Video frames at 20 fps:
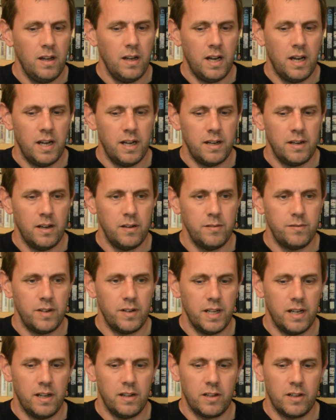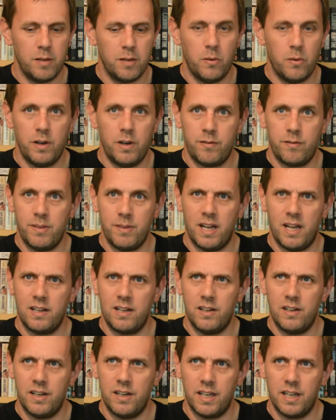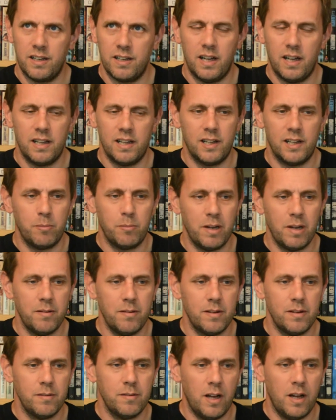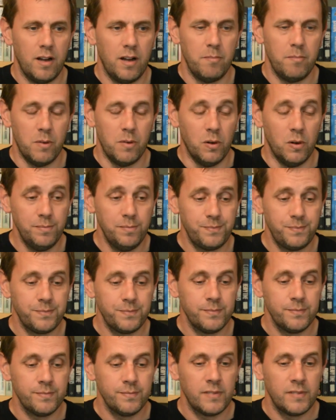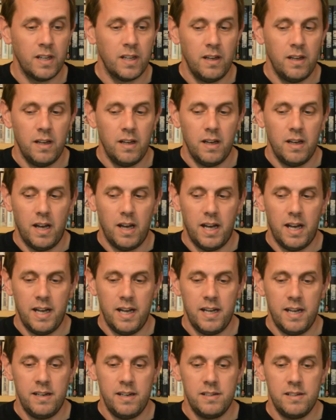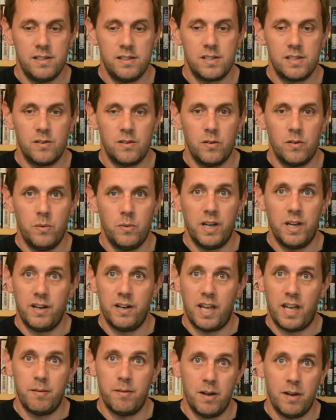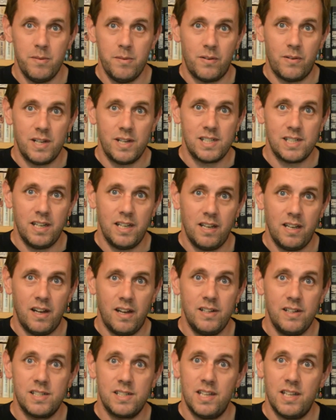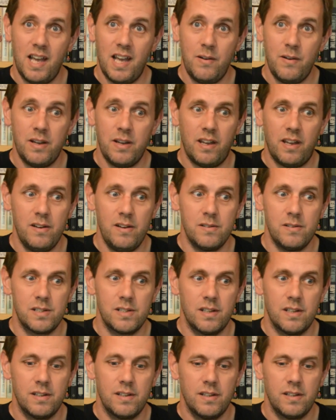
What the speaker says: and hopefully I'll come away from that learning a little bit more. And we're going to keep going with the wrestling and see how it goes.